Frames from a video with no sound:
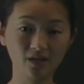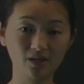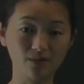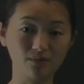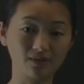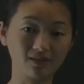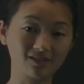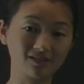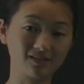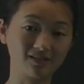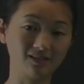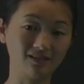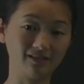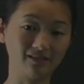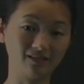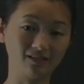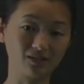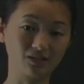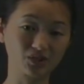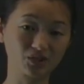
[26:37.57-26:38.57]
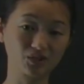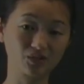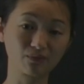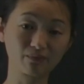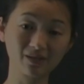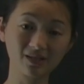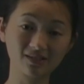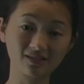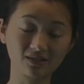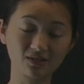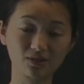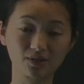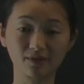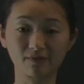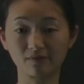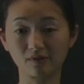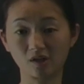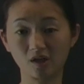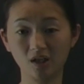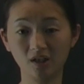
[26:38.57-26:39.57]
You can see that there's 3 sensors
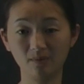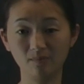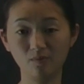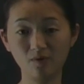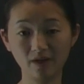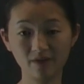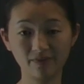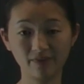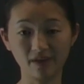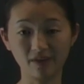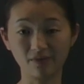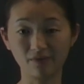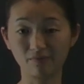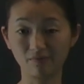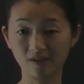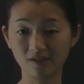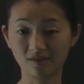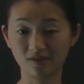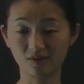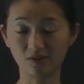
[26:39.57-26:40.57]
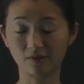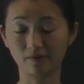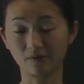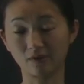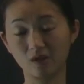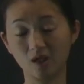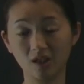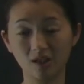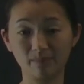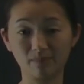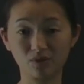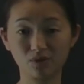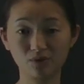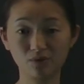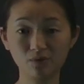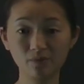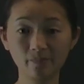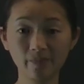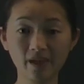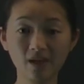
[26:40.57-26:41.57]
for column 1 and 3 sensors for column
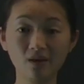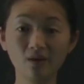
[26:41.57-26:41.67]
2.